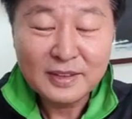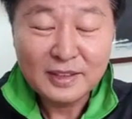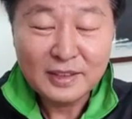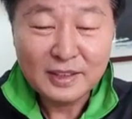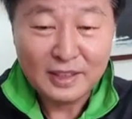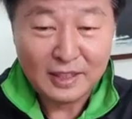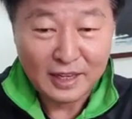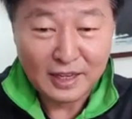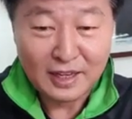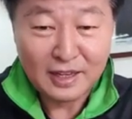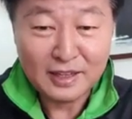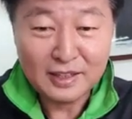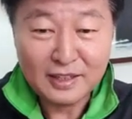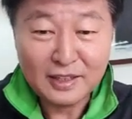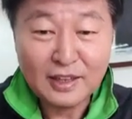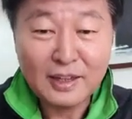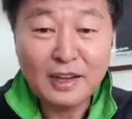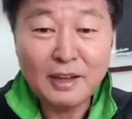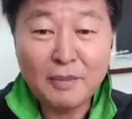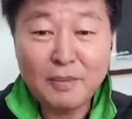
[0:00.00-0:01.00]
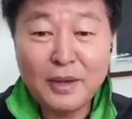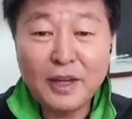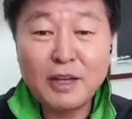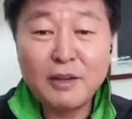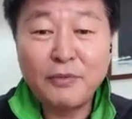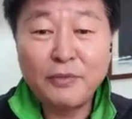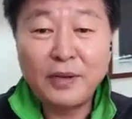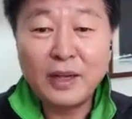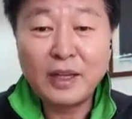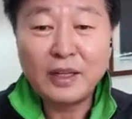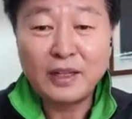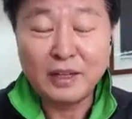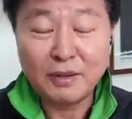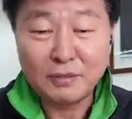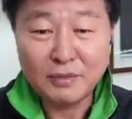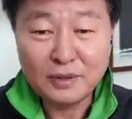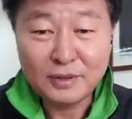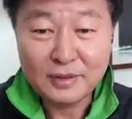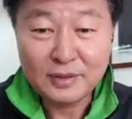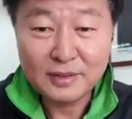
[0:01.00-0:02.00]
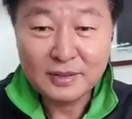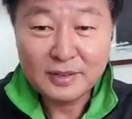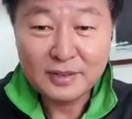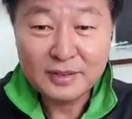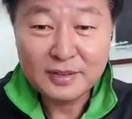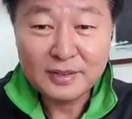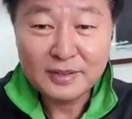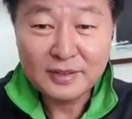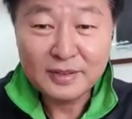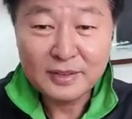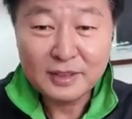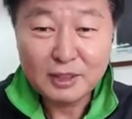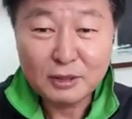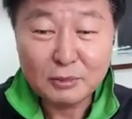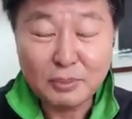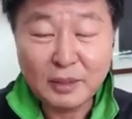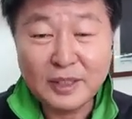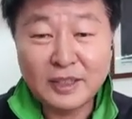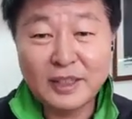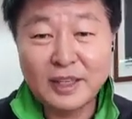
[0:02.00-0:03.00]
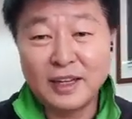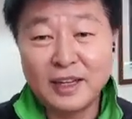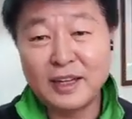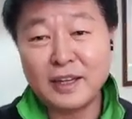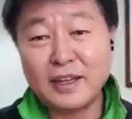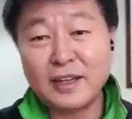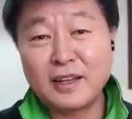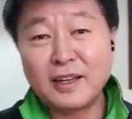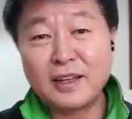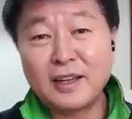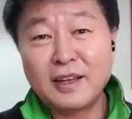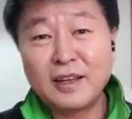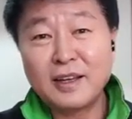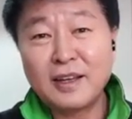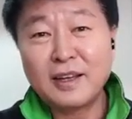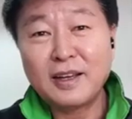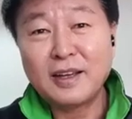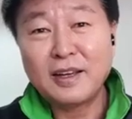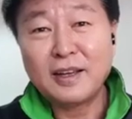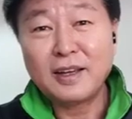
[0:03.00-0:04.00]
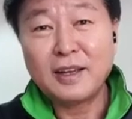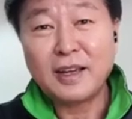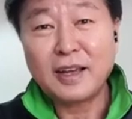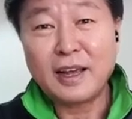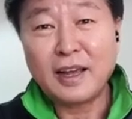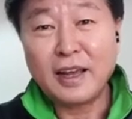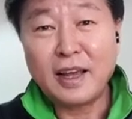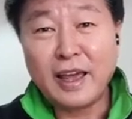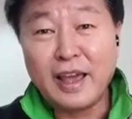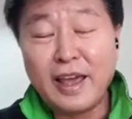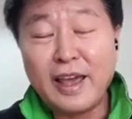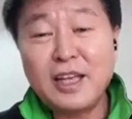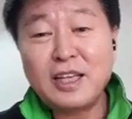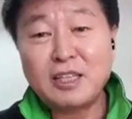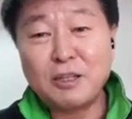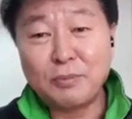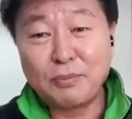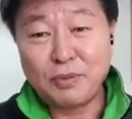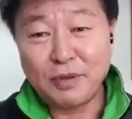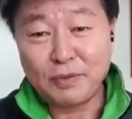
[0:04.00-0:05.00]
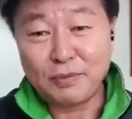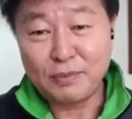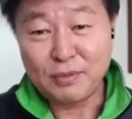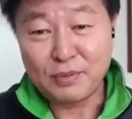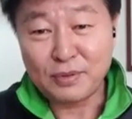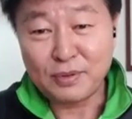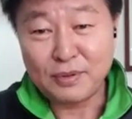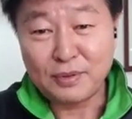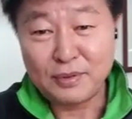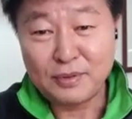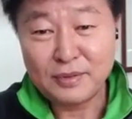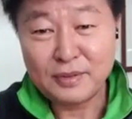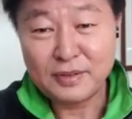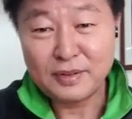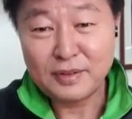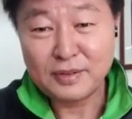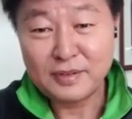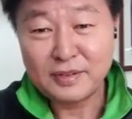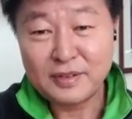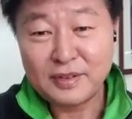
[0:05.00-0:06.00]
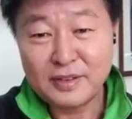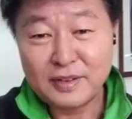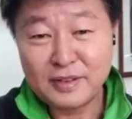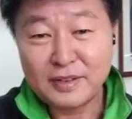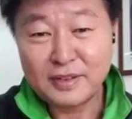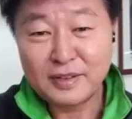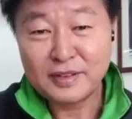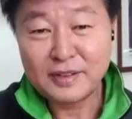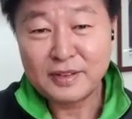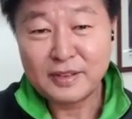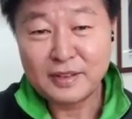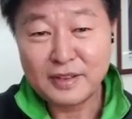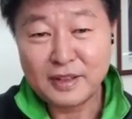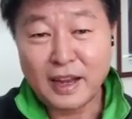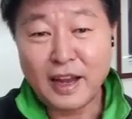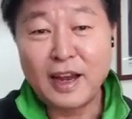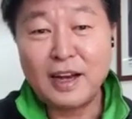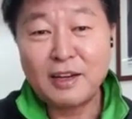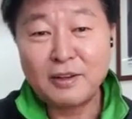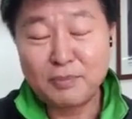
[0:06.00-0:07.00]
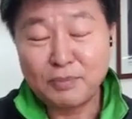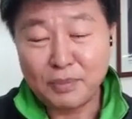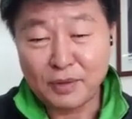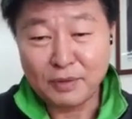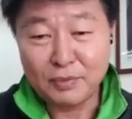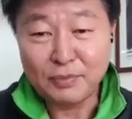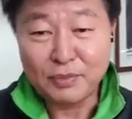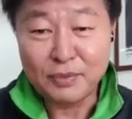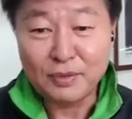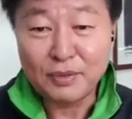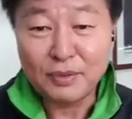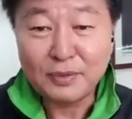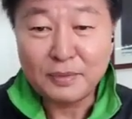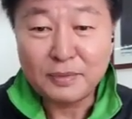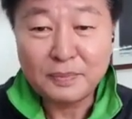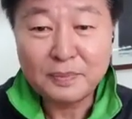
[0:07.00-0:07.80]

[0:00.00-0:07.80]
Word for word: yeah, there are many victims, especially aged people, old people.